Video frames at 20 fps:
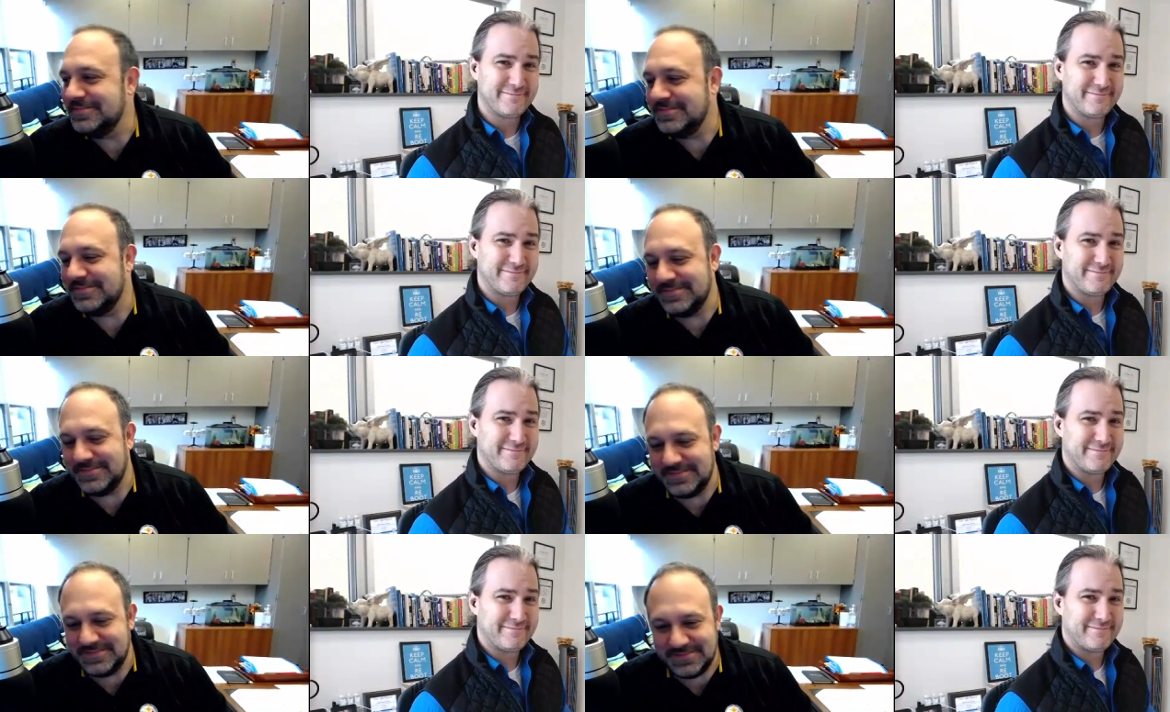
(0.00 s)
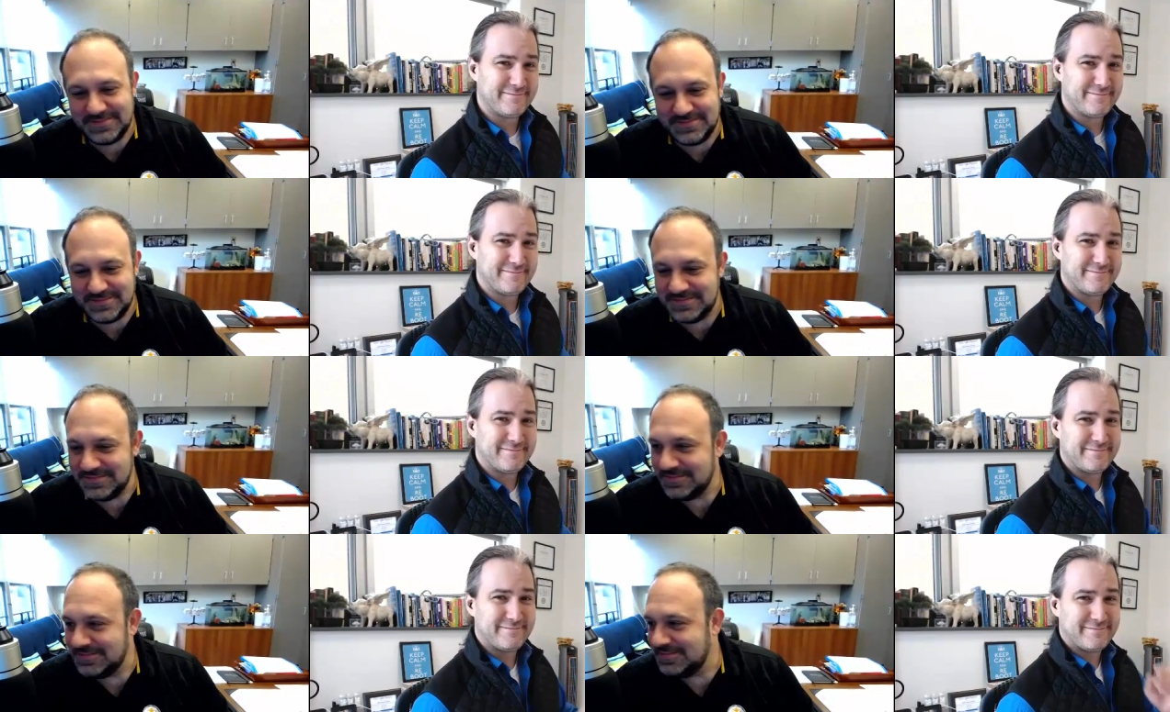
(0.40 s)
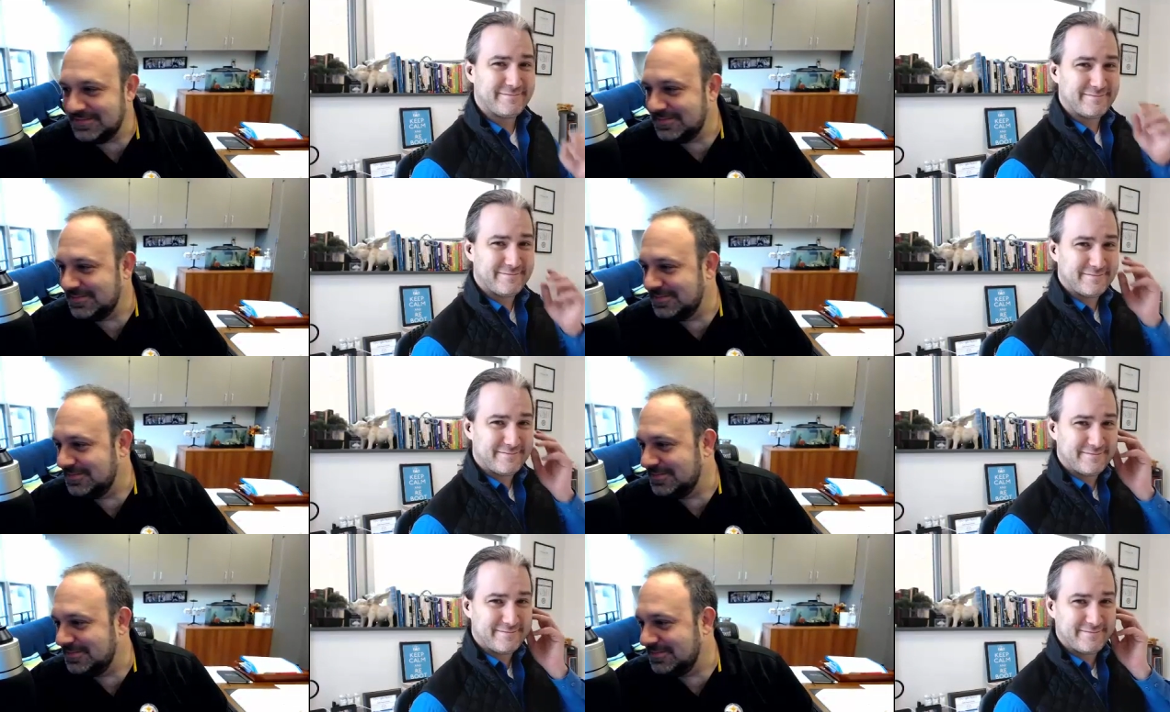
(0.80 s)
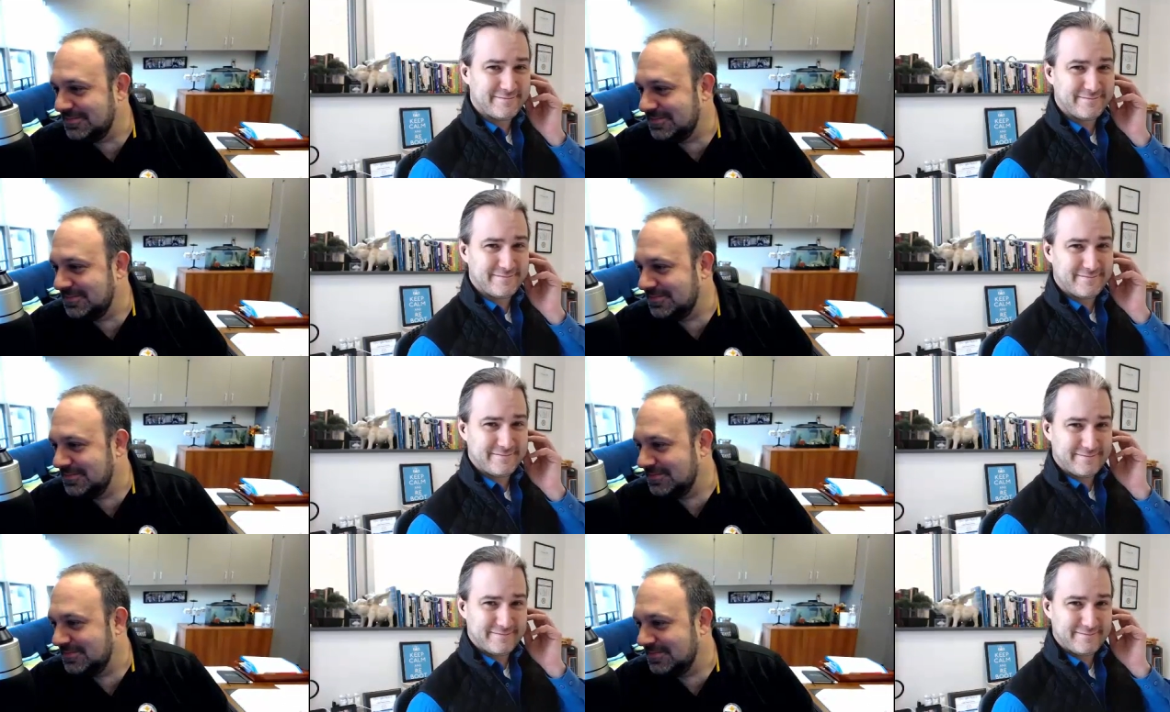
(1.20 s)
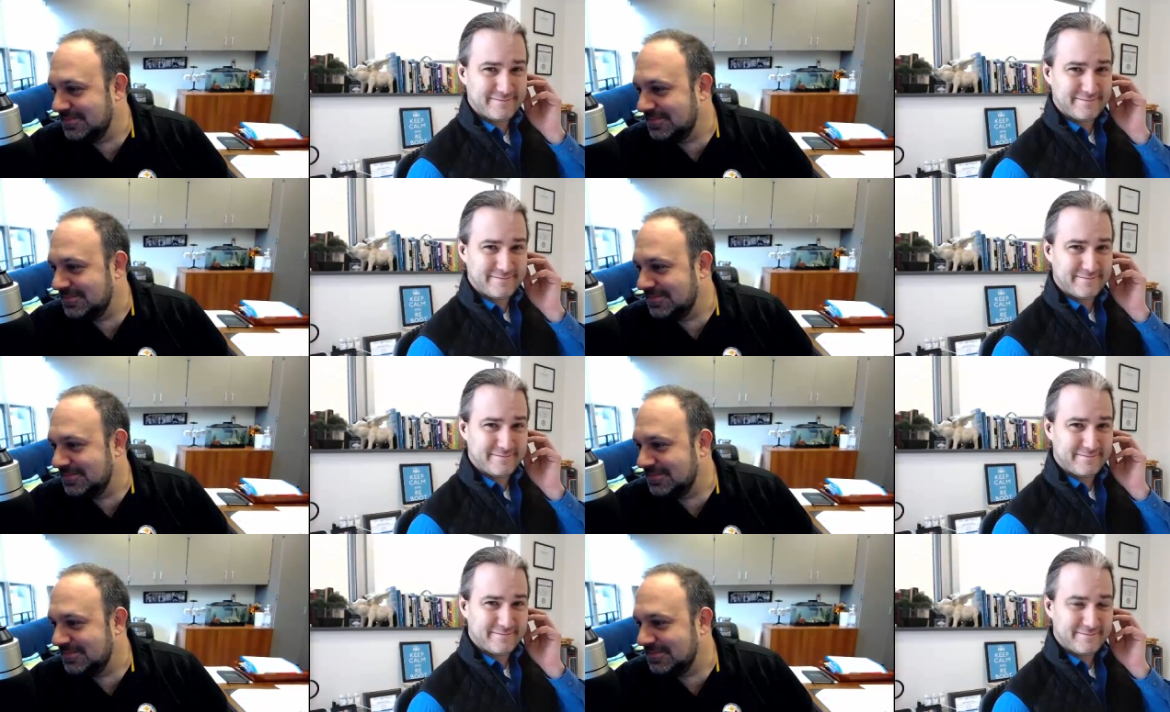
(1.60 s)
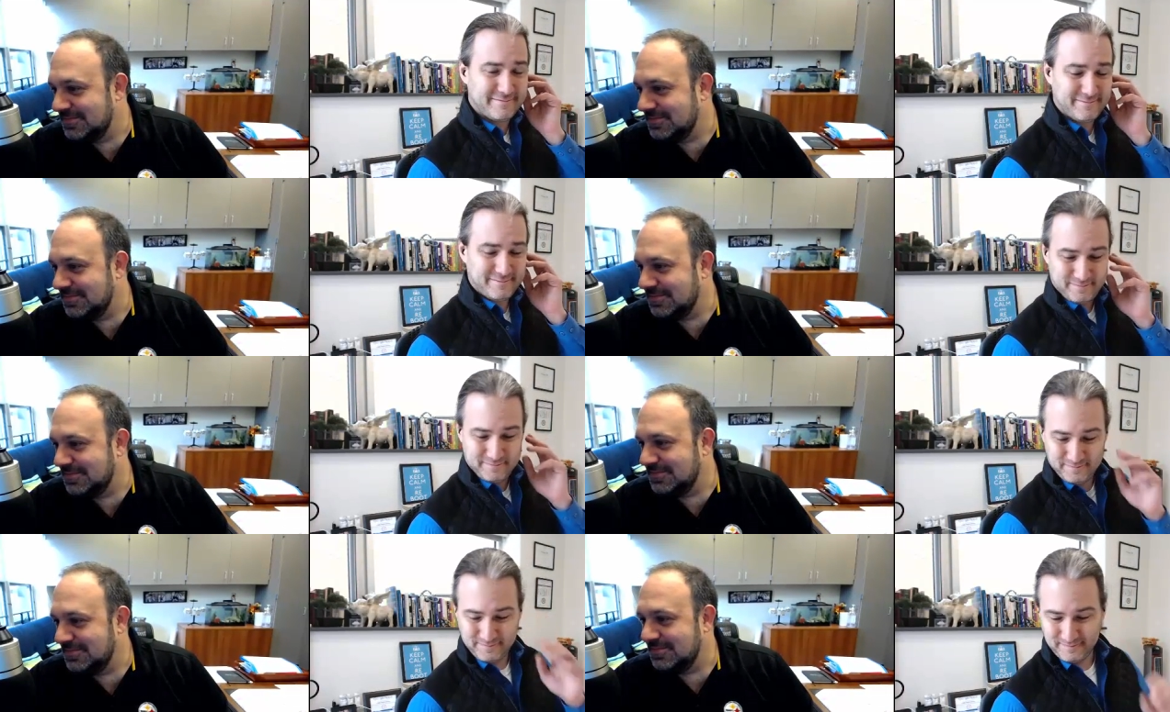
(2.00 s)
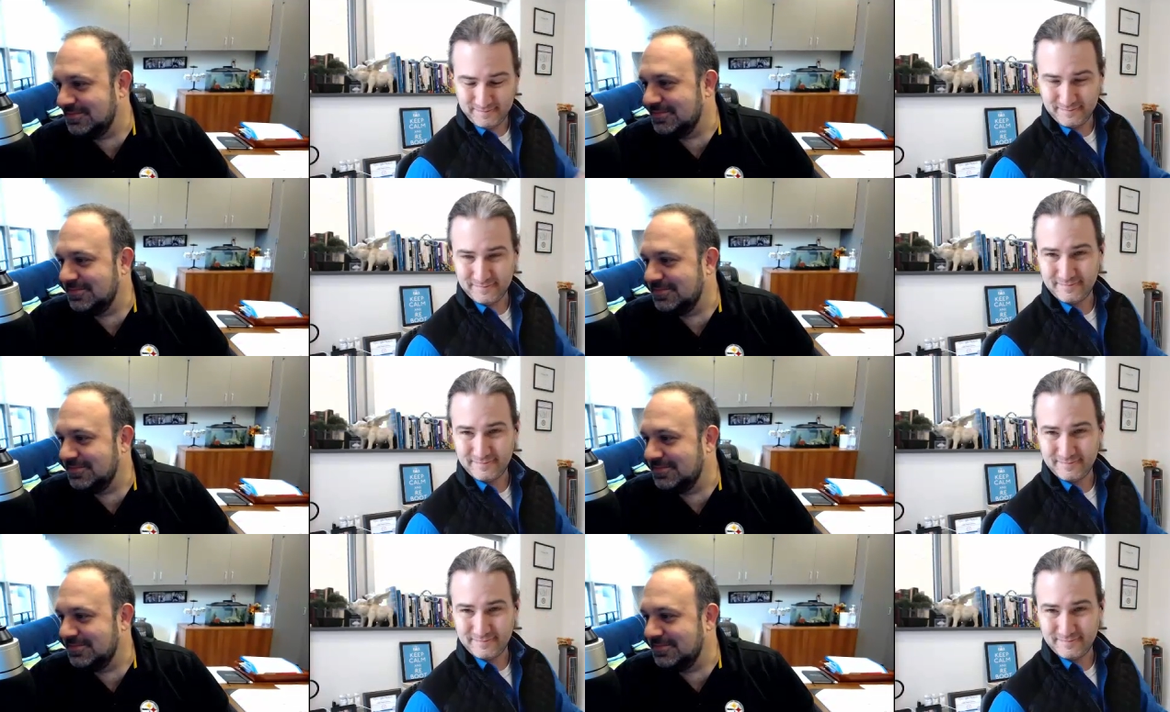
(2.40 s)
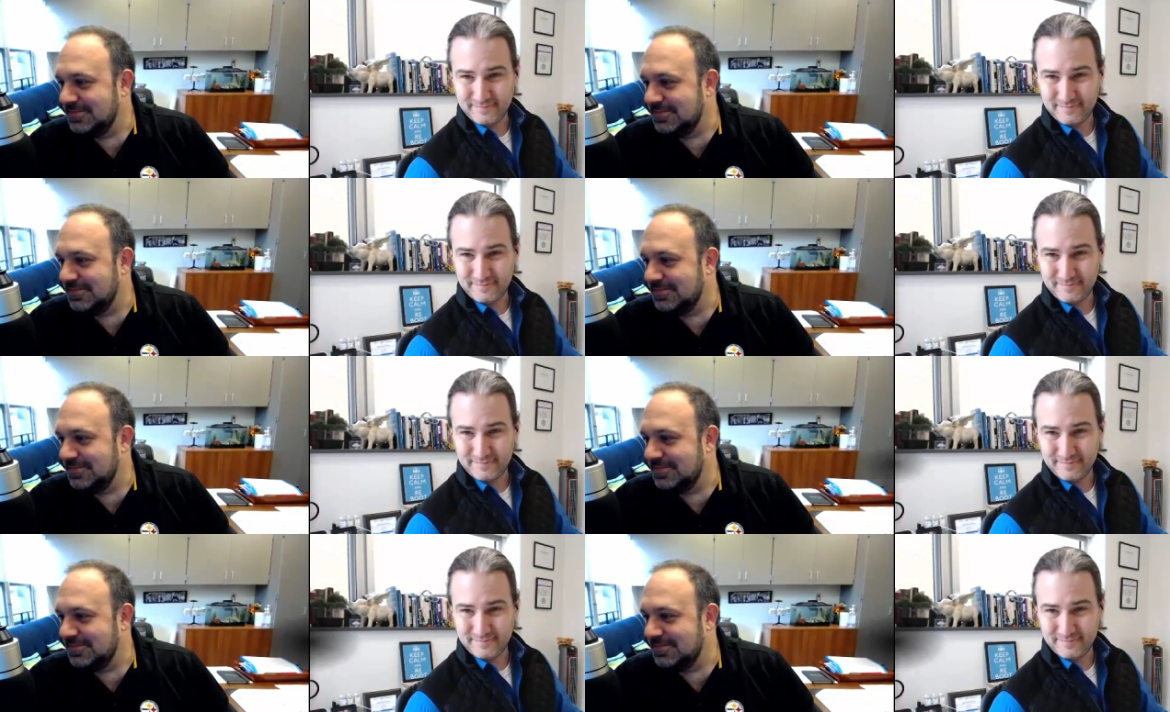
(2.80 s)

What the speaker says: (no one is talking)